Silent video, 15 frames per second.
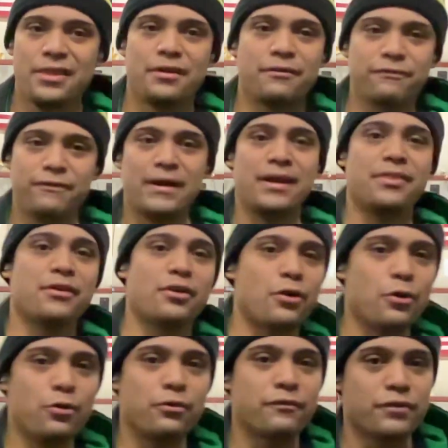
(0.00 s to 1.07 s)
They're fighting
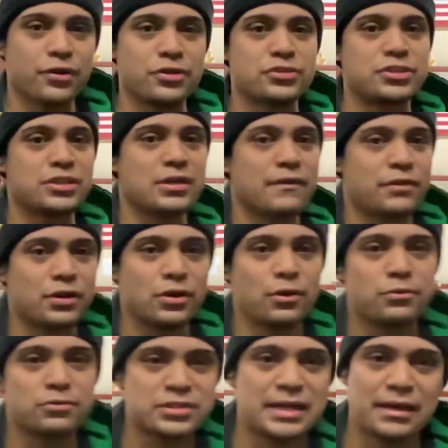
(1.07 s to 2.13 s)
their own version of their
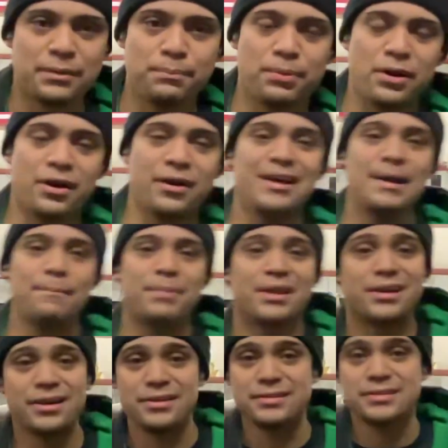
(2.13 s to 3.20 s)
own southpaw
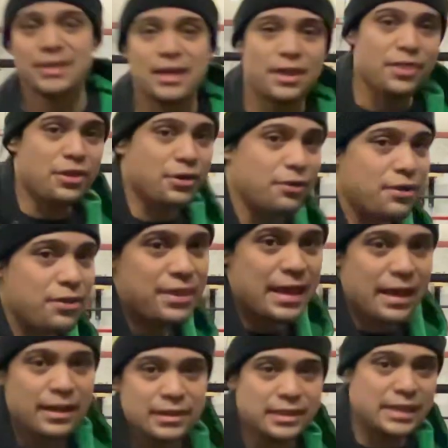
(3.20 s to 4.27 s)
because they're in
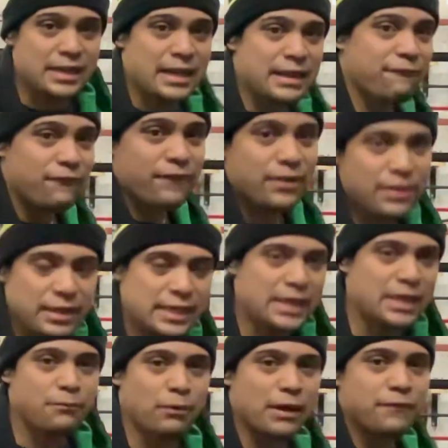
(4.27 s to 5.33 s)
that
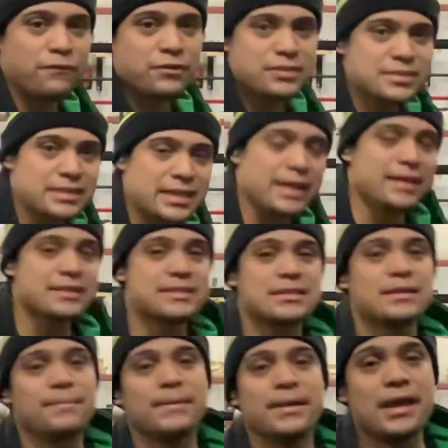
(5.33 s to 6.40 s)
lead right foot
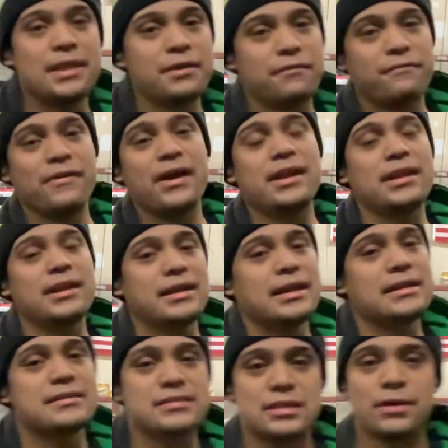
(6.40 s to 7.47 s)
stance, and they're fighting
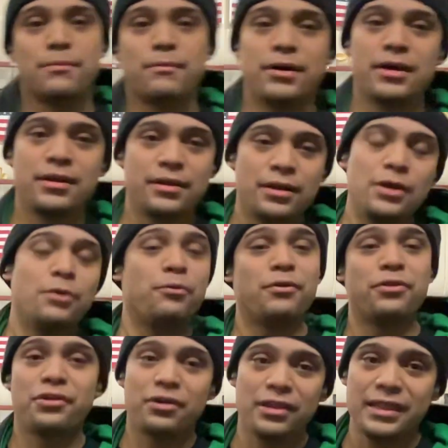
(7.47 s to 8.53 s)
against someone
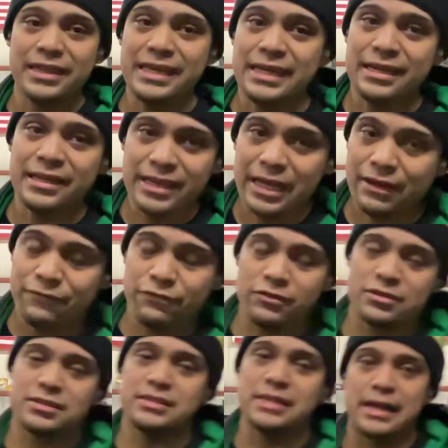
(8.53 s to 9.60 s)
with their lead left
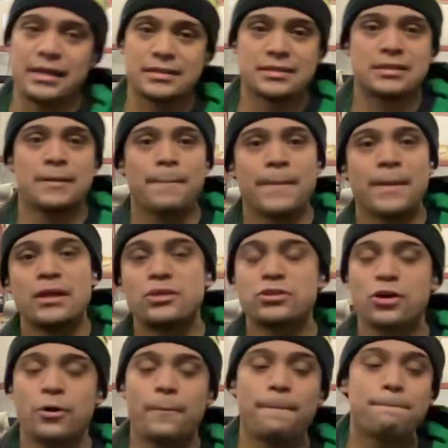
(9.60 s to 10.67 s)
foot stance.
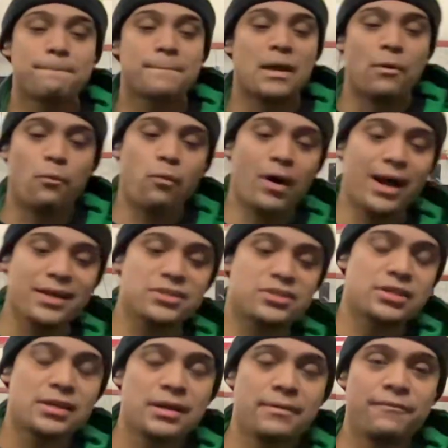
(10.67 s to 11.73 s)
So
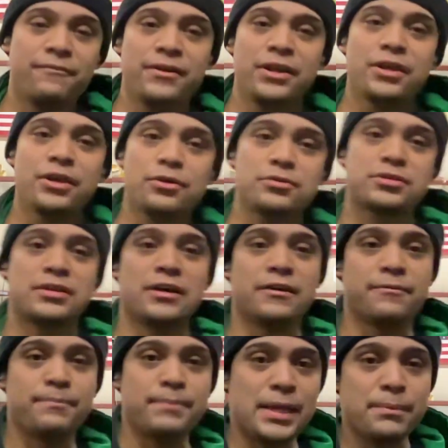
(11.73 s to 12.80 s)
watch videos
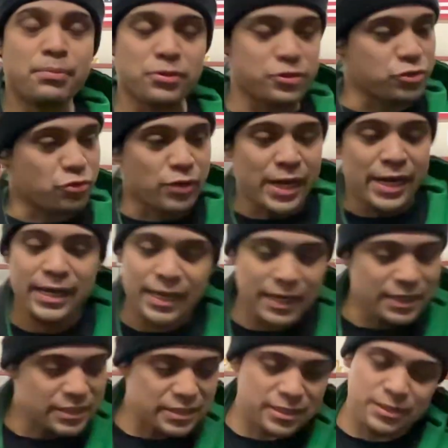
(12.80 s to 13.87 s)
of people
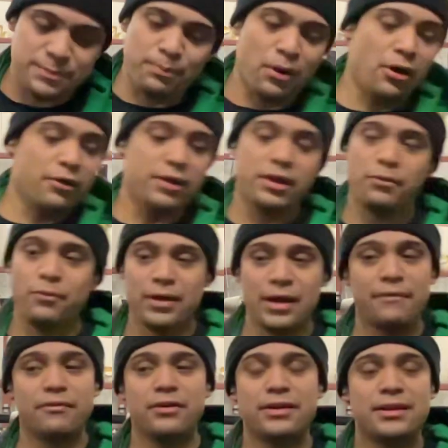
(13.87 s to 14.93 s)
training, sparring,
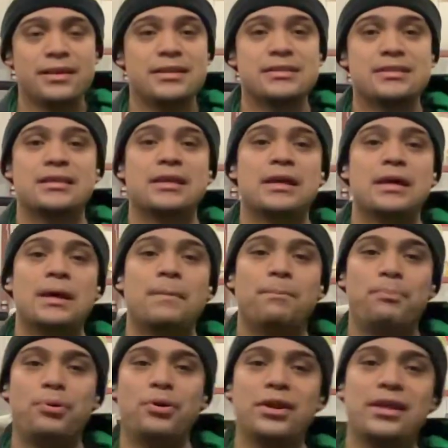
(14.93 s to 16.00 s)
whatever it is,
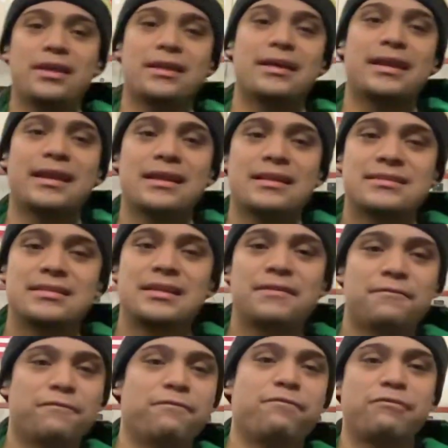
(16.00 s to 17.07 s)
put it against
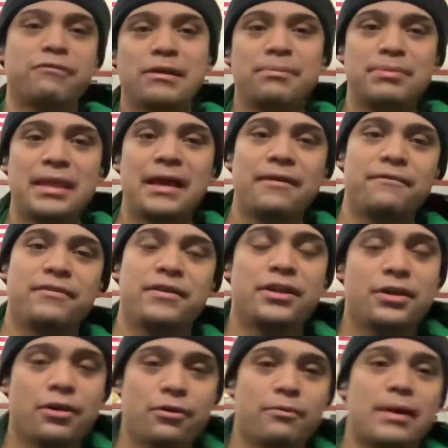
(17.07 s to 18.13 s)
it, flip that
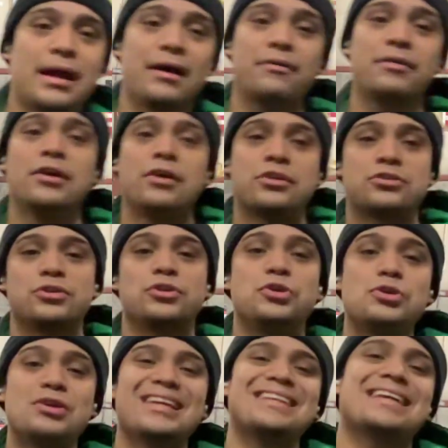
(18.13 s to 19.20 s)
video around so
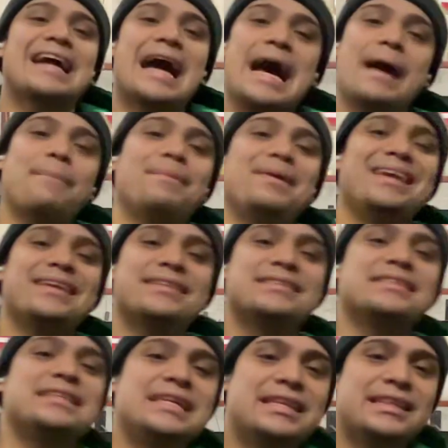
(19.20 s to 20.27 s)
you can copy and
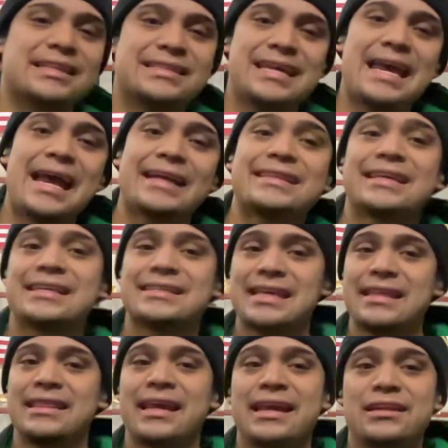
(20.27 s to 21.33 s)
see the tactics
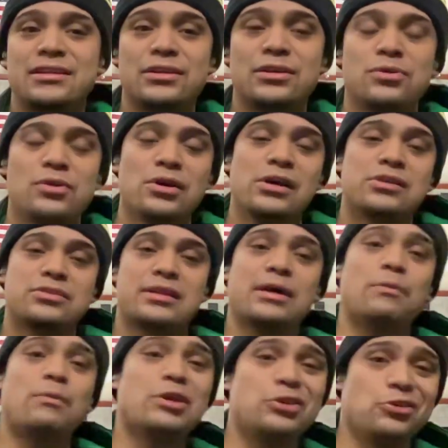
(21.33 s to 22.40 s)
that they do, so
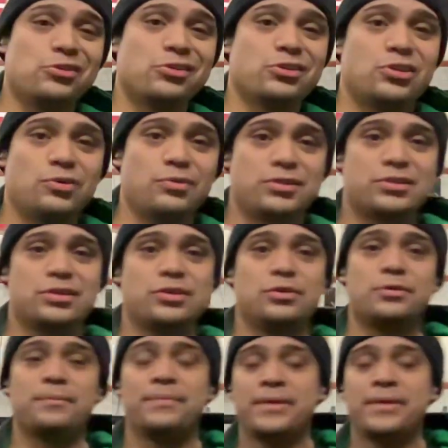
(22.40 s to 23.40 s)
that way you can do it too.